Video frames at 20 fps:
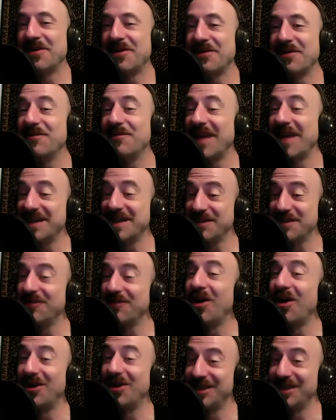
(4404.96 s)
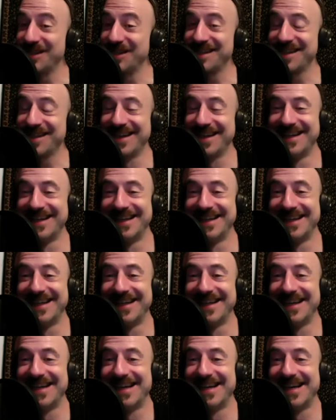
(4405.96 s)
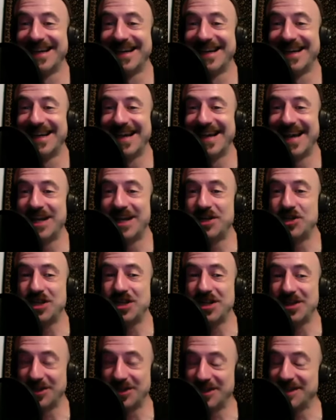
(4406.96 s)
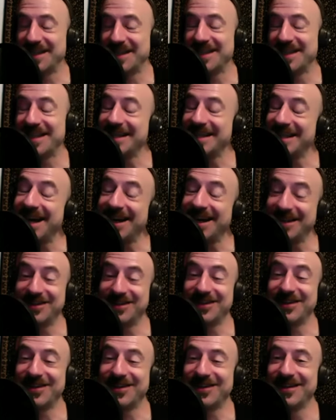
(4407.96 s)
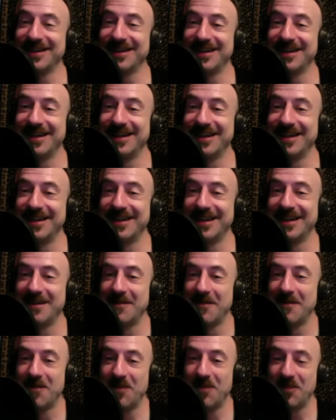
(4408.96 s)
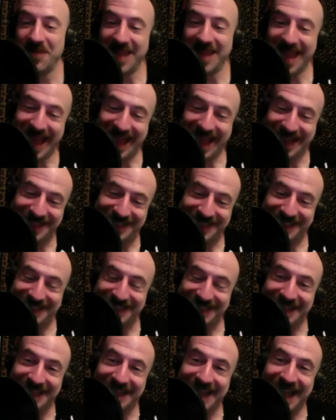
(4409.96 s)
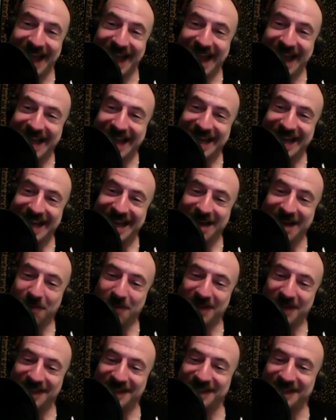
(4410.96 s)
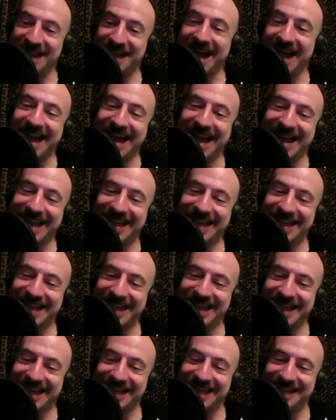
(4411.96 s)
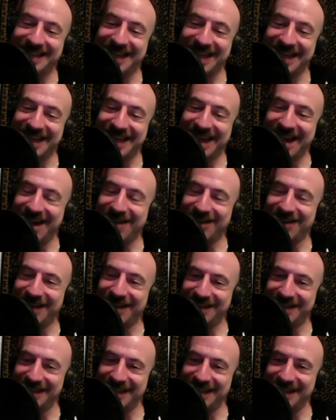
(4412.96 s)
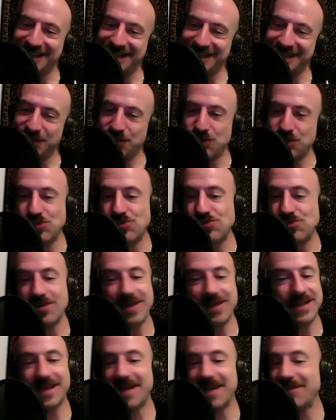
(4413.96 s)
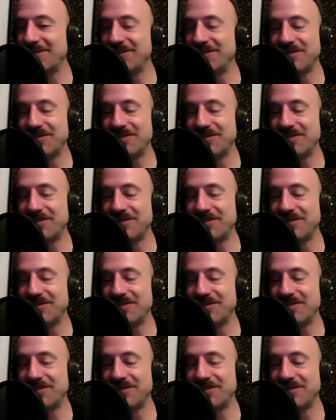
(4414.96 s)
face falls. Uh-huh. And she looks at the doctor and sliding up his side is a care is is a two is a